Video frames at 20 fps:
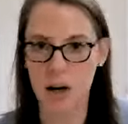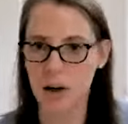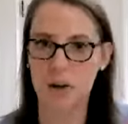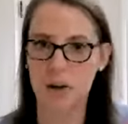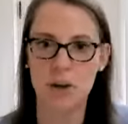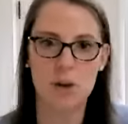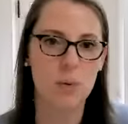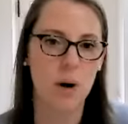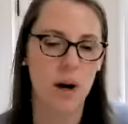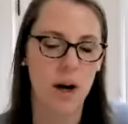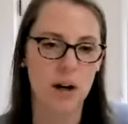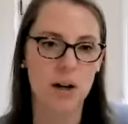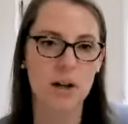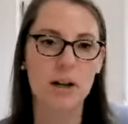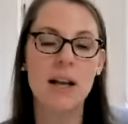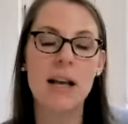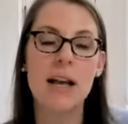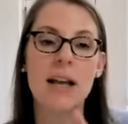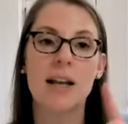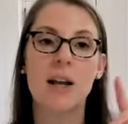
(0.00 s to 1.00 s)
or you aren't.
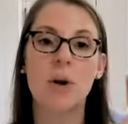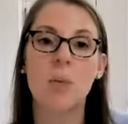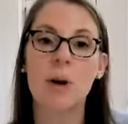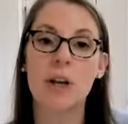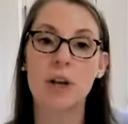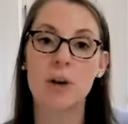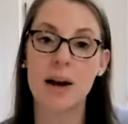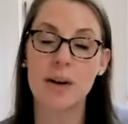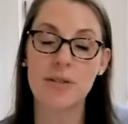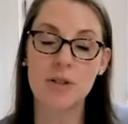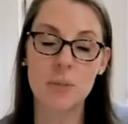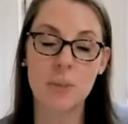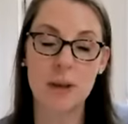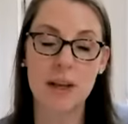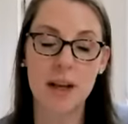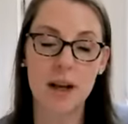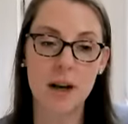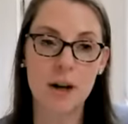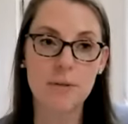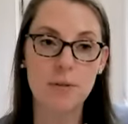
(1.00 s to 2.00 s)
Now, what you have to be
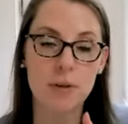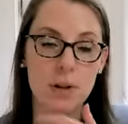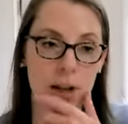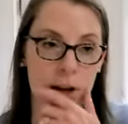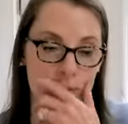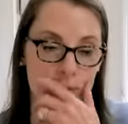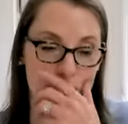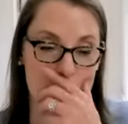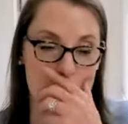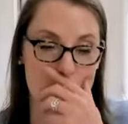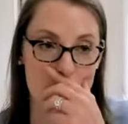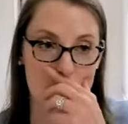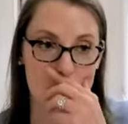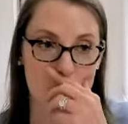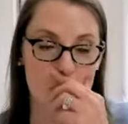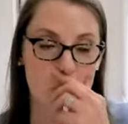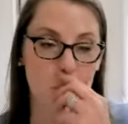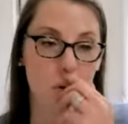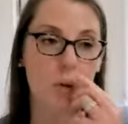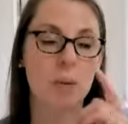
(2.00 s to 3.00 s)
careful of, where some
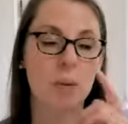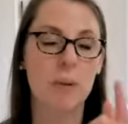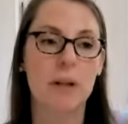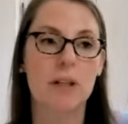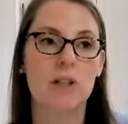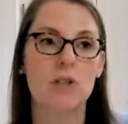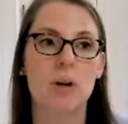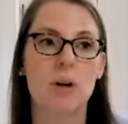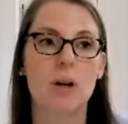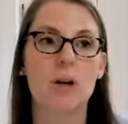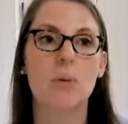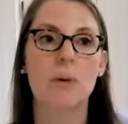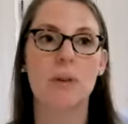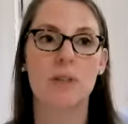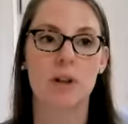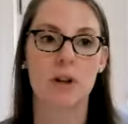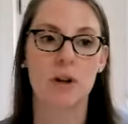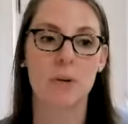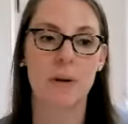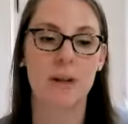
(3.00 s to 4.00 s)
people will really struggle with
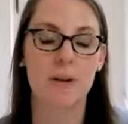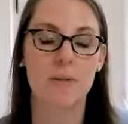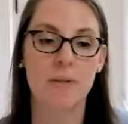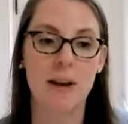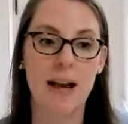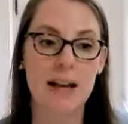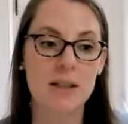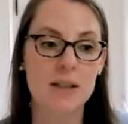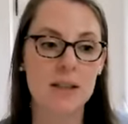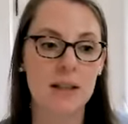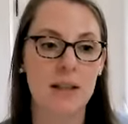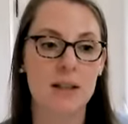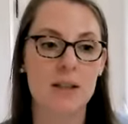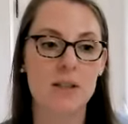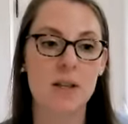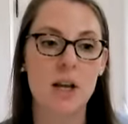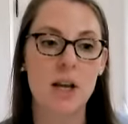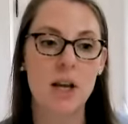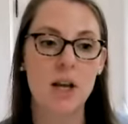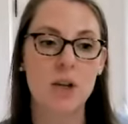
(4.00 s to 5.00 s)
intermittent fasting, is